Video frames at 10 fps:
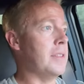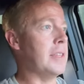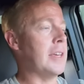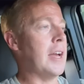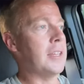
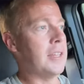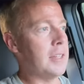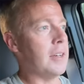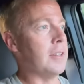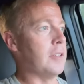they kind of
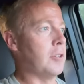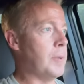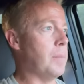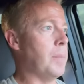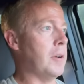get a little
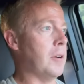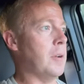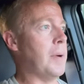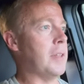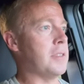bit butthurt
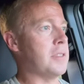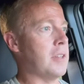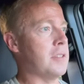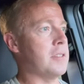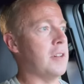about this
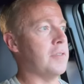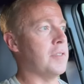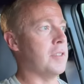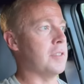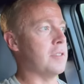kind of stuff.
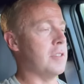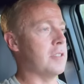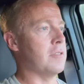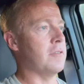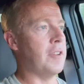And it's,
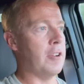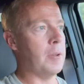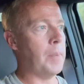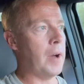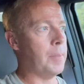it's a
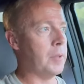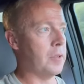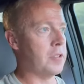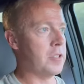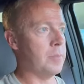very
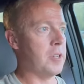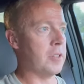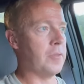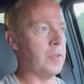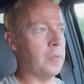popular
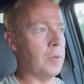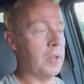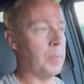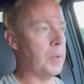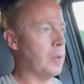subject for the
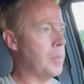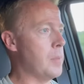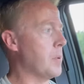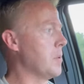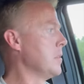red pill
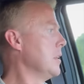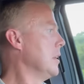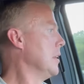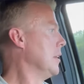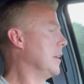people.
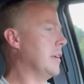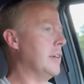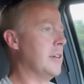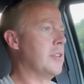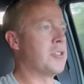
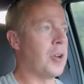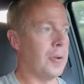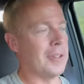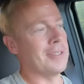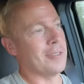And it's
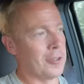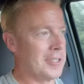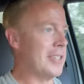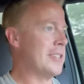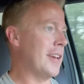showing or
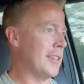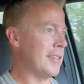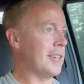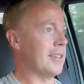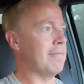
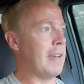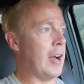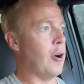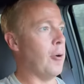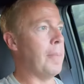detailing
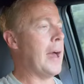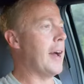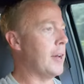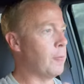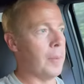how
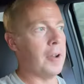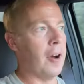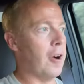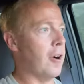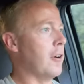bad women
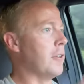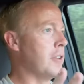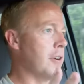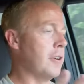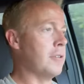are.
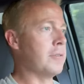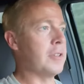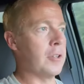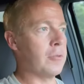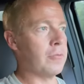They're
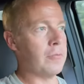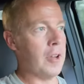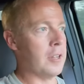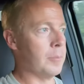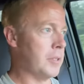
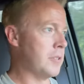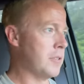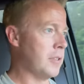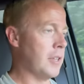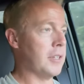incredibly
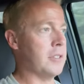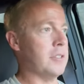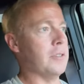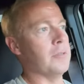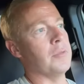
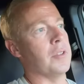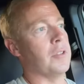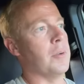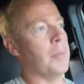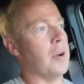selective with
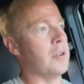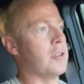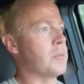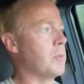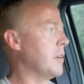their
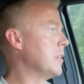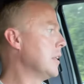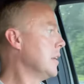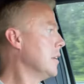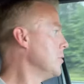partners. Well,
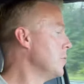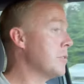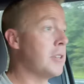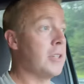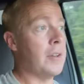
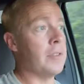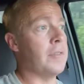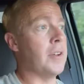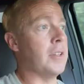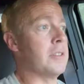news at eleven,
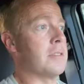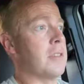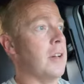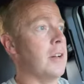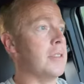
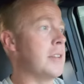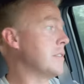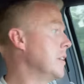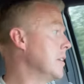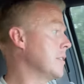fellas, uh,
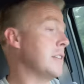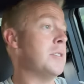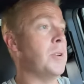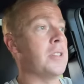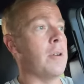that's, that's
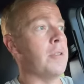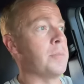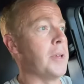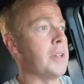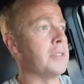the way it's
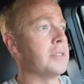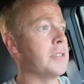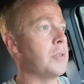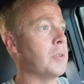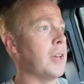always been.
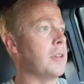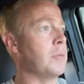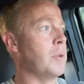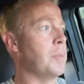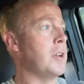Okay,
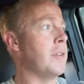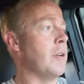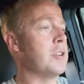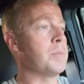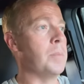women have
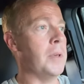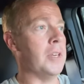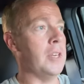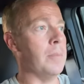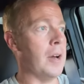always been
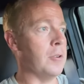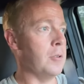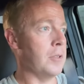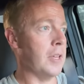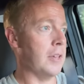picky about
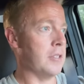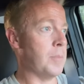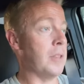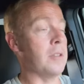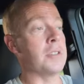who they
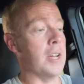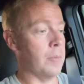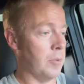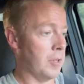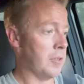spend their
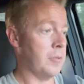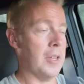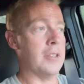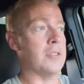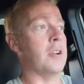time with, who
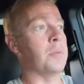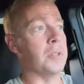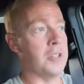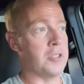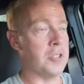they start a
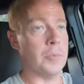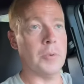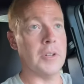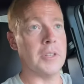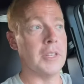relationship
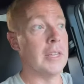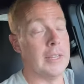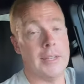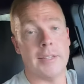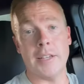with.
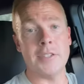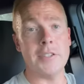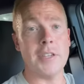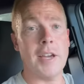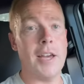That's
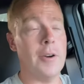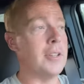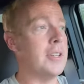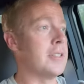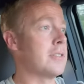just kind of how
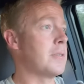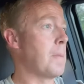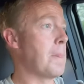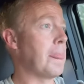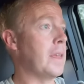it is.
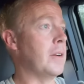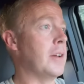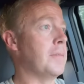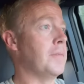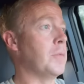All
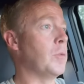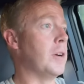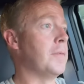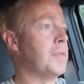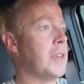right.
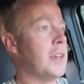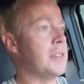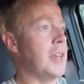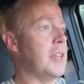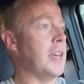Well,
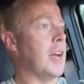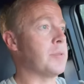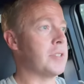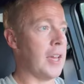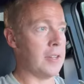dating
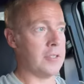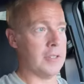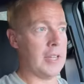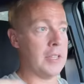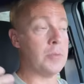apps kind of
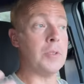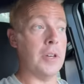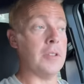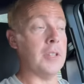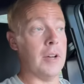took that to
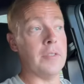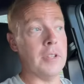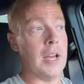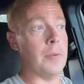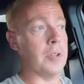another
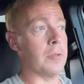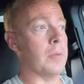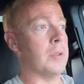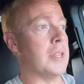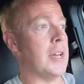level. I would
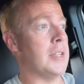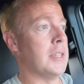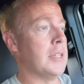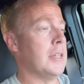agree with that.